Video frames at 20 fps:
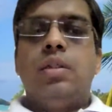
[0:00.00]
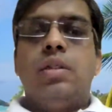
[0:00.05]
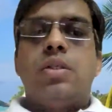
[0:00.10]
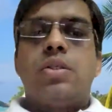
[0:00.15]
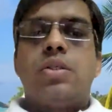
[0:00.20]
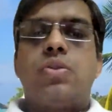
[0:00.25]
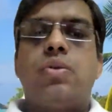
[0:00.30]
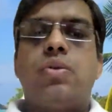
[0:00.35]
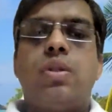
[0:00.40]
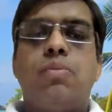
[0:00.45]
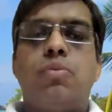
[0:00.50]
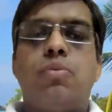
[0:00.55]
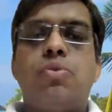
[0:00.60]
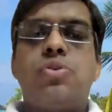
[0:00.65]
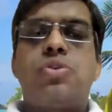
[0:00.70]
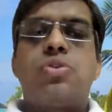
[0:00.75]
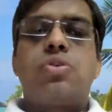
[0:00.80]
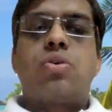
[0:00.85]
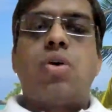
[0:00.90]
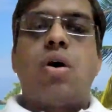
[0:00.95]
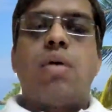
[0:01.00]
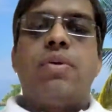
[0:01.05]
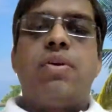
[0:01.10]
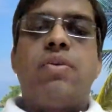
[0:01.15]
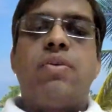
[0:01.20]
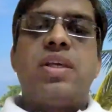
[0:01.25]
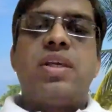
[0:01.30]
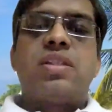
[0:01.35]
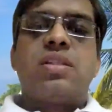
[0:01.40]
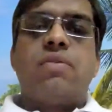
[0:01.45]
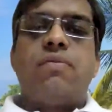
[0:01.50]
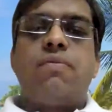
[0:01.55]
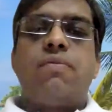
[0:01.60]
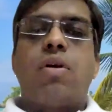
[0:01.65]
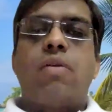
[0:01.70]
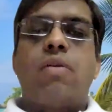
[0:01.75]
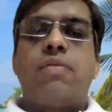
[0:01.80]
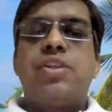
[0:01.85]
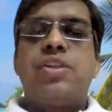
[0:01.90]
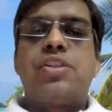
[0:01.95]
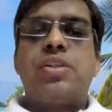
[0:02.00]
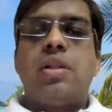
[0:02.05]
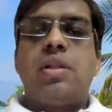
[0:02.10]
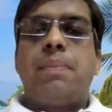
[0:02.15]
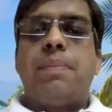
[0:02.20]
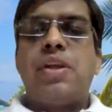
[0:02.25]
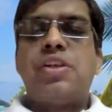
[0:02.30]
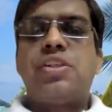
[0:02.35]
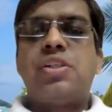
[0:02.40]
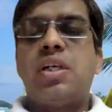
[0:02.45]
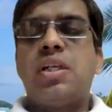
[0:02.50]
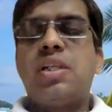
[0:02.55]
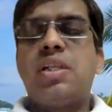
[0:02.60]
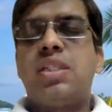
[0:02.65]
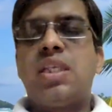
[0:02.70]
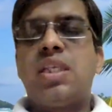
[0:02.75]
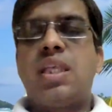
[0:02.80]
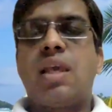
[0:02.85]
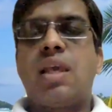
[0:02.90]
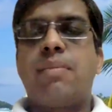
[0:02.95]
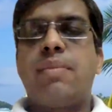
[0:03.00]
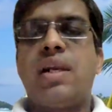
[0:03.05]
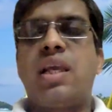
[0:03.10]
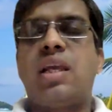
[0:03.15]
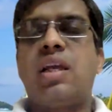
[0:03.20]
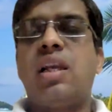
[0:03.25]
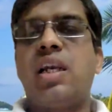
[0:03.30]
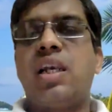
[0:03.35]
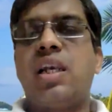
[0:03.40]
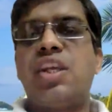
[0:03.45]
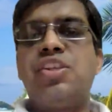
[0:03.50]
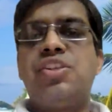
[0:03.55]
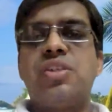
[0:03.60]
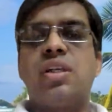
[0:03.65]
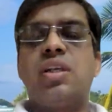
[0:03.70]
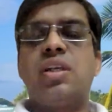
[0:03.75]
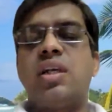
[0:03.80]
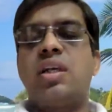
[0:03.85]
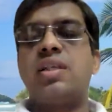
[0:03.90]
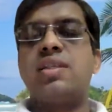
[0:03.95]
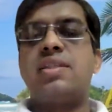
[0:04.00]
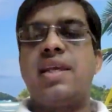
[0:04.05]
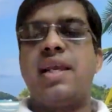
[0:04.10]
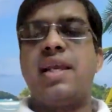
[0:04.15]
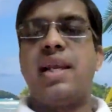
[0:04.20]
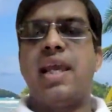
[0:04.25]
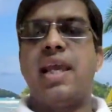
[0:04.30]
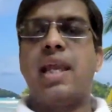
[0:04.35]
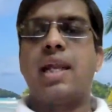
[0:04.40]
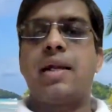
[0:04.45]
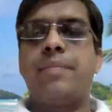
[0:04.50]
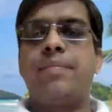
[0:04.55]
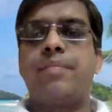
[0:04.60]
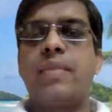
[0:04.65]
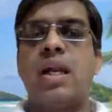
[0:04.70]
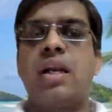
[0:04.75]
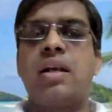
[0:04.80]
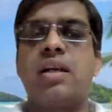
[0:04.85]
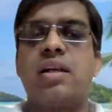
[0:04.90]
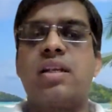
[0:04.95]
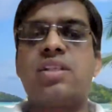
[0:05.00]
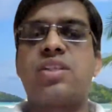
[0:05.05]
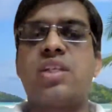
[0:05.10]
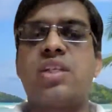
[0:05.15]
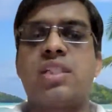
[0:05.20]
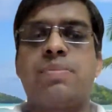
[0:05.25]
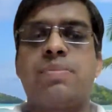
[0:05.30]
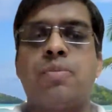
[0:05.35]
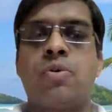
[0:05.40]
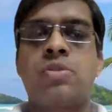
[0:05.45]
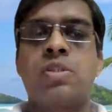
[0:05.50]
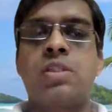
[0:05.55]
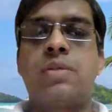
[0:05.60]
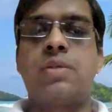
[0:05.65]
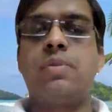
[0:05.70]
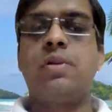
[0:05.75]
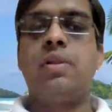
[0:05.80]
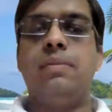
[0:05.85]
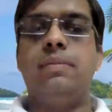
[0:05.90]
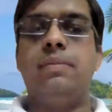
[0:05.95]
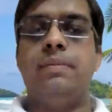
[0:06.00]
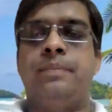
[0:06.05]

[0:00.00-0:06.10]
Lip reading: So the most common reason for which the patient is seeking medical attention, it is headache, and it is responsible